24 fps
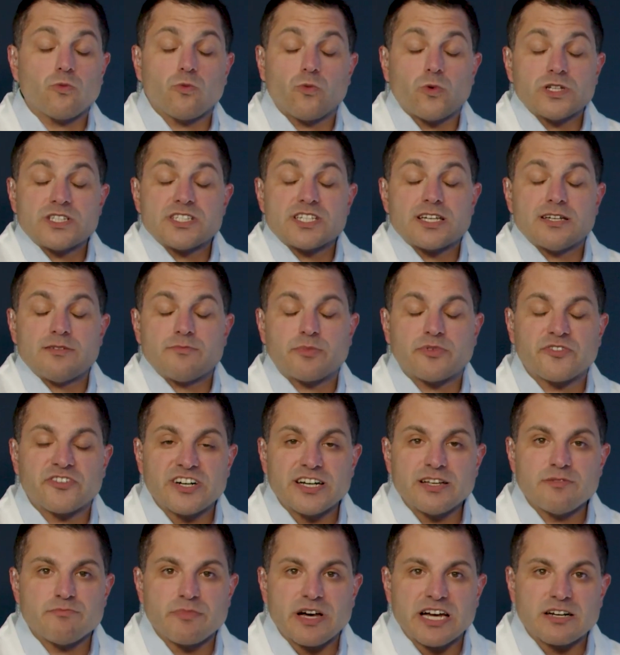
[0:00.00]
what's
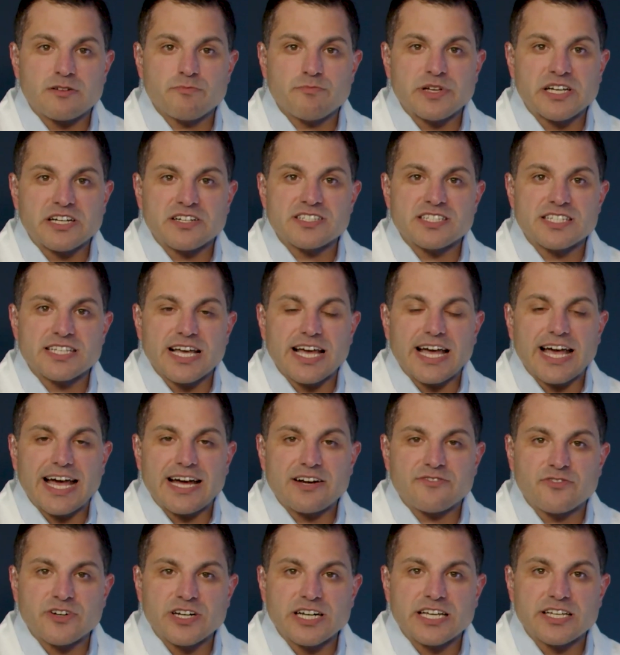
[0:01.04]
converting better, because
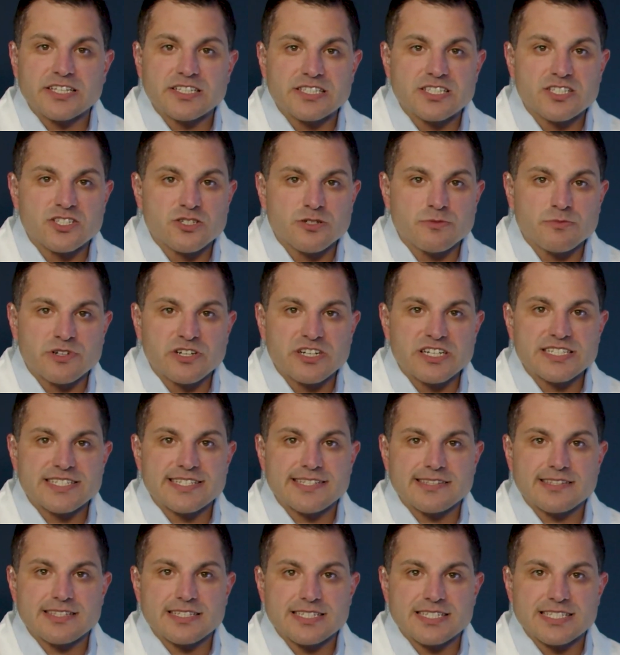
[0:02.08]
every consumer
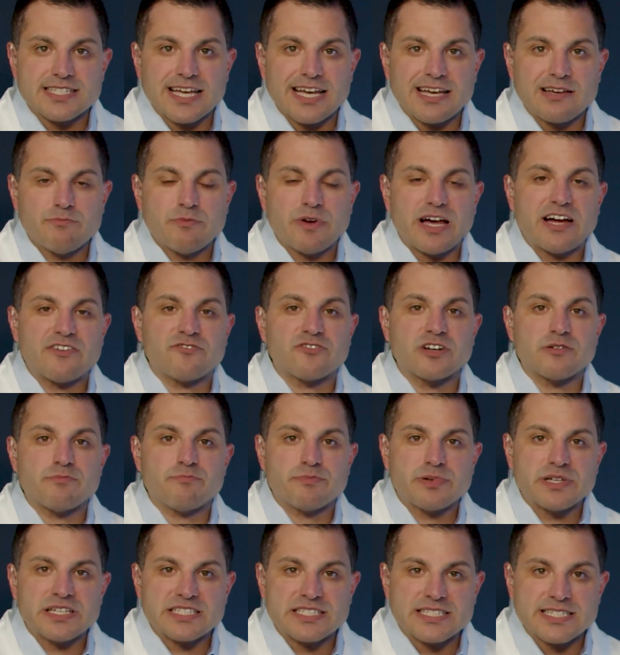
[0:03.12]
isn't the same, every
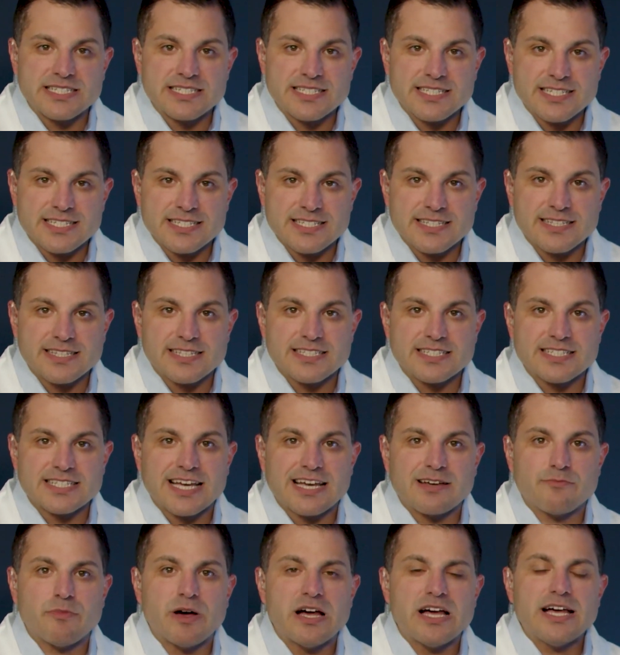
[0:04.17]
business isn't the
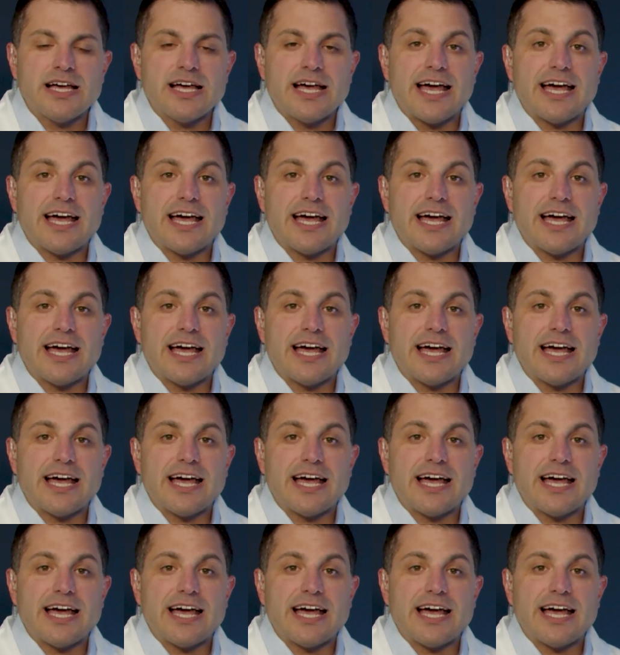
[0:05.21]
same,